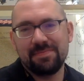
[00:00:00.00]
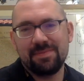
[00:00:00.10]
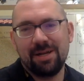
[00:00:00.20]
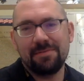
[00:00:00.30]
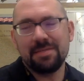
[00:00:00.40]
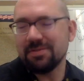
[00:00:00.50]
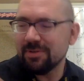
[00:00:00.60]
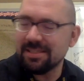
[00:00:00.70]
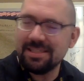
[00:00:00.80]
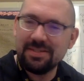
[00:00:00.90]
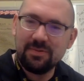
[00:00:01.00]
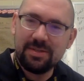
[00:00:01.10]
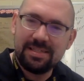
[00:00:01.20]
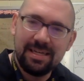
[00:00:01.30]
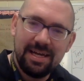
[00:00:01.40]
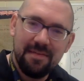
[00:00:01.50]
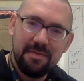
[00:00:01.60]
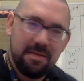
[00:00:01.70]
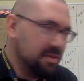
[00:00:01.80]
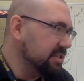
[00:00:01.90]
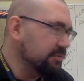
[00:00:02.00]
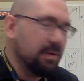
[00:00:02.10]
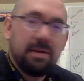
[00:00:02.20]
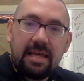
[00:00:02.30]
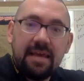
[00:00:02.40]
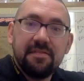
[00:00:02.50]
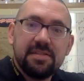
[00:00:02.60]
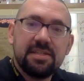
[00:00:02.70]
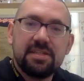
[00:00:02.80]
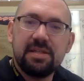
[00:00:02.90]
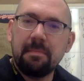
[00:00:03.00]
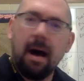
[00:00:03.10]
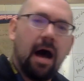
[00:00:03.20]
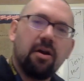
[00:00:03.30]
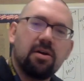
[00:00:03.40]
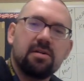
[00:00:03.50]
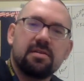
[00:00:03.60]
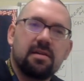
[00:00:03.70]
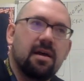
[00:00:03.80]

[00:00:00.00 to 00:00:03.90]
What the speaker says: You know, this is what gives us the modern